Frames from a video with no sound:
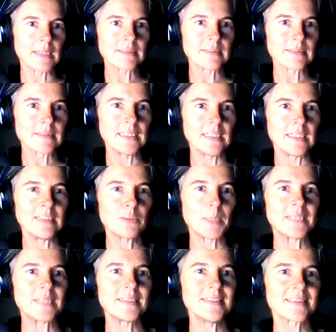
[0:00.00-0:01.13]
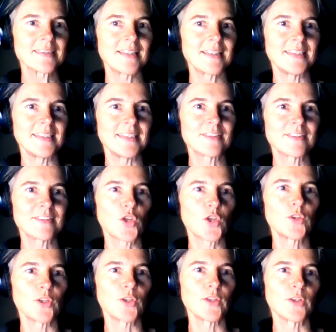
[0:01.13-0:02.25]
in space syntax, let's say, that's
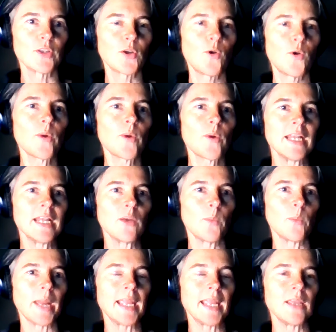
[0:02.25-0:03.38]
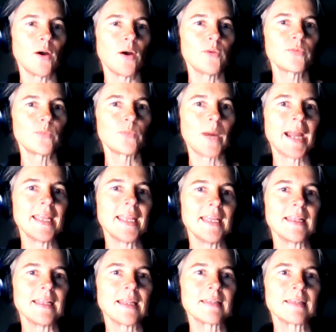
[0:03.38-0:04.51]
the core in a way of
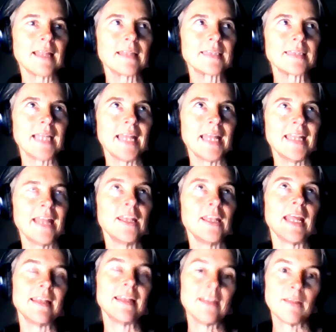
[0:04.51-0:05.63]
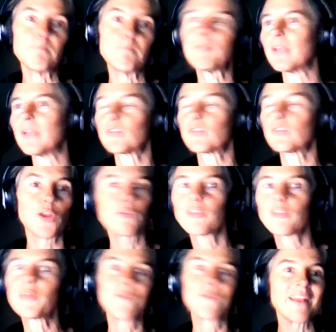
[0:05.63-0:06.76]
why, and there's a lot of
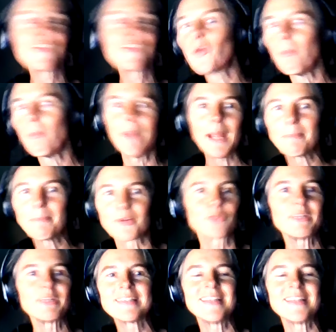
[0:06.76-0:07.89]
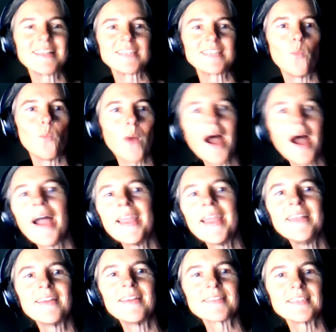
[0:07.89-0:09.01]
theoretical papers written, let's say,
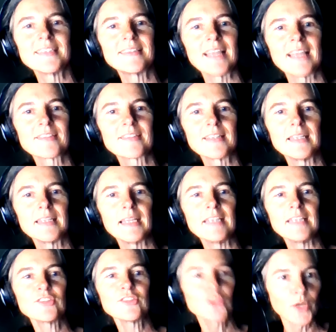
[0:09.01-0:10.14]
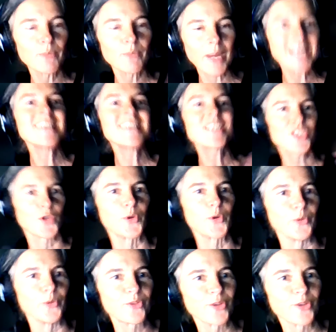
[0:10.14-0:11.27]
why is it so good